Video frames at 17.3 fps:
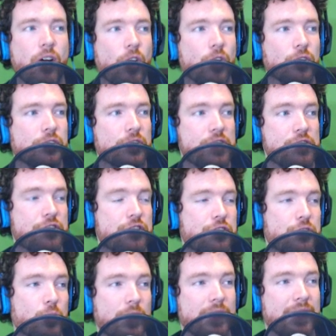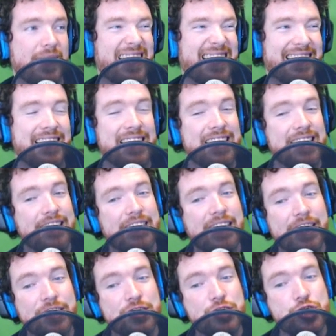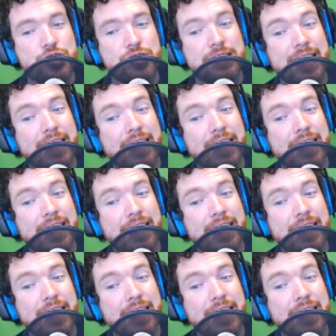alternate storyline that